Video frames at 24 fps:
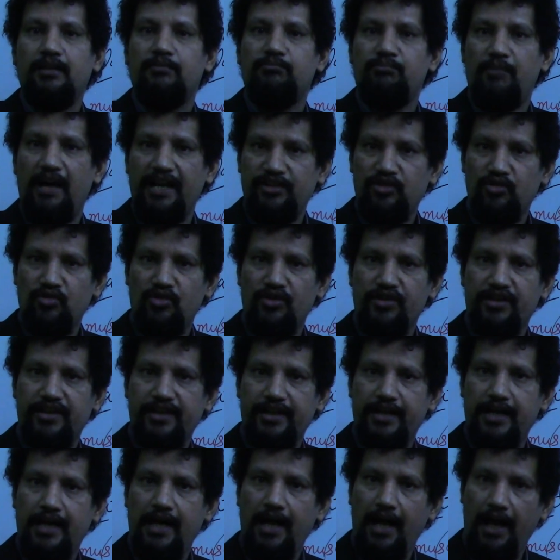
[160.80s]

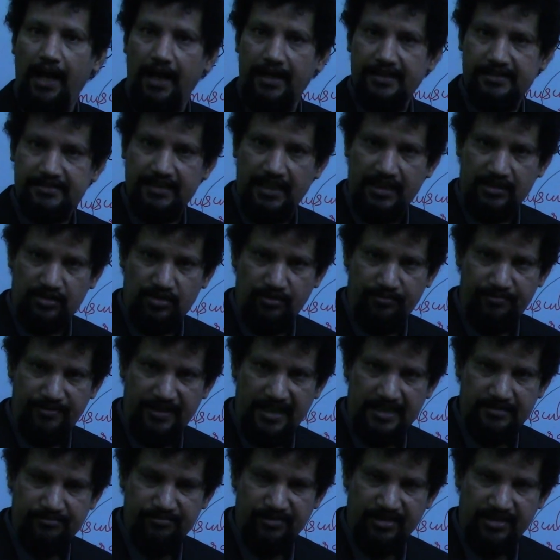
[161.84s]
mitochondria and
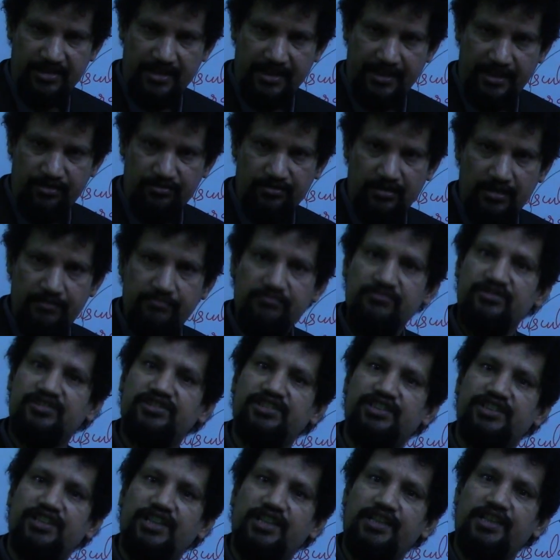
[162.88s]
sarcoplasmic reticulum
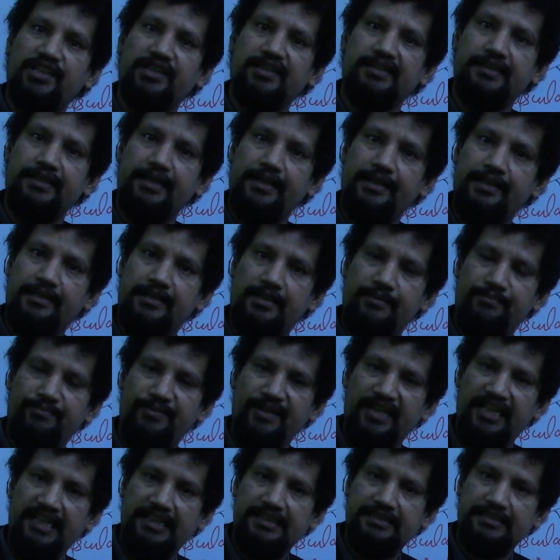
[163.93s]
secreting the
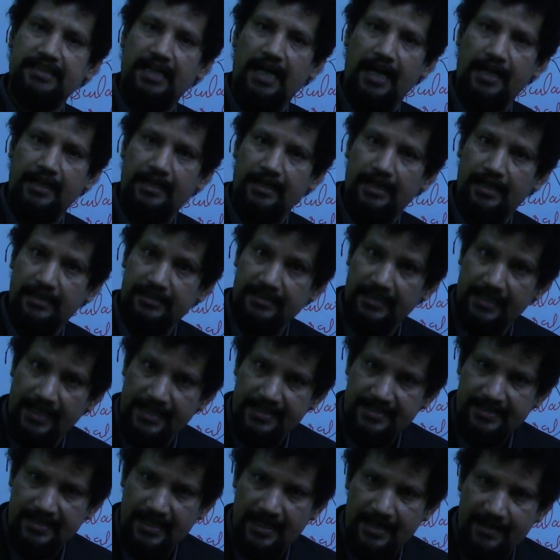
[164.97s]
ATPs and other
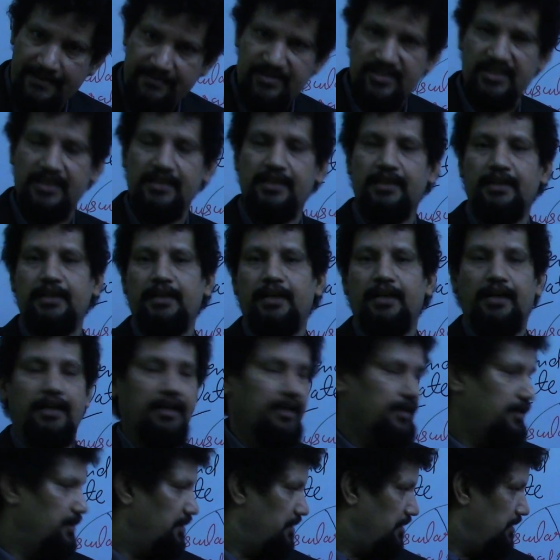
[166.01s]
enzymes
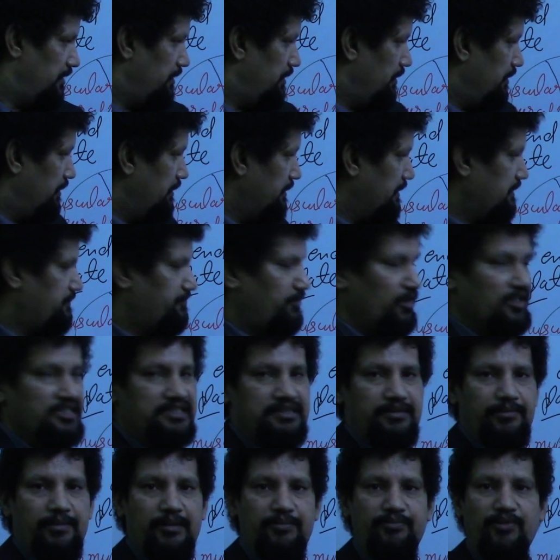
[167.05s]

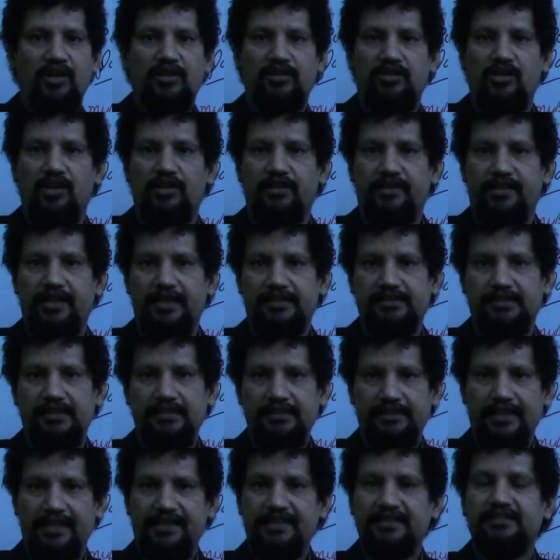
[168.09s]
responsible for
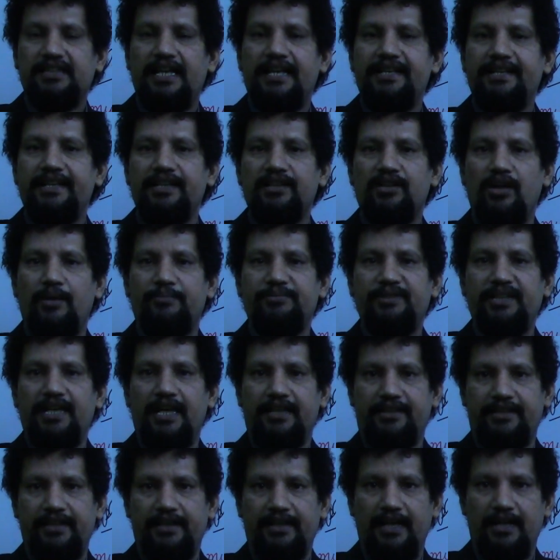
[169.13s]
contraction, that is sliding of the
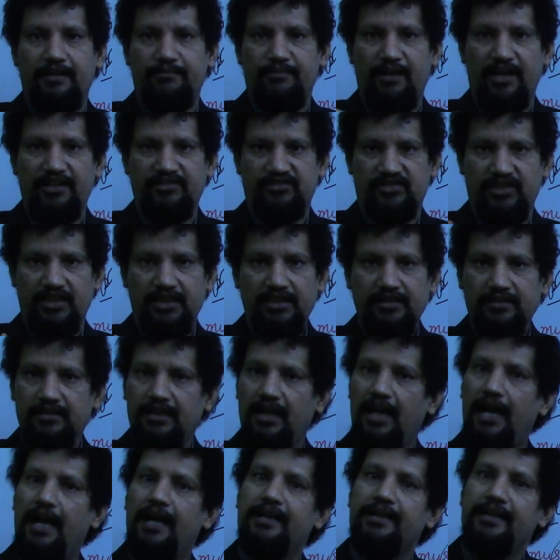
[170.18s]
actin and myosin,
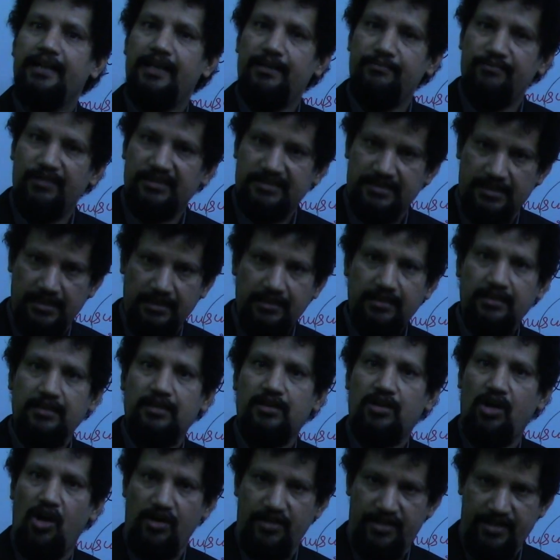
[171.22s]
and a muscle
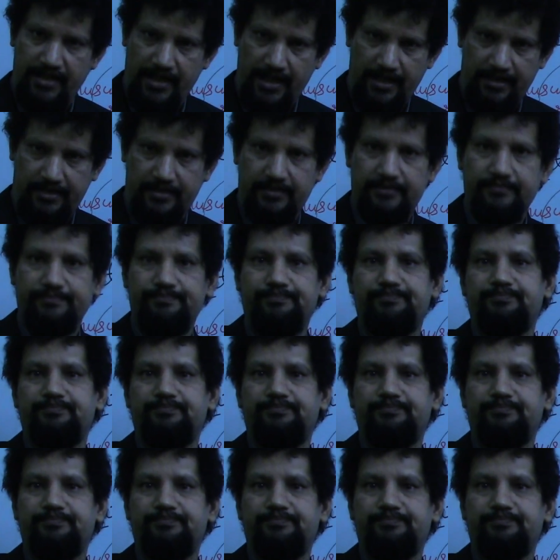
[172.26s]
contract.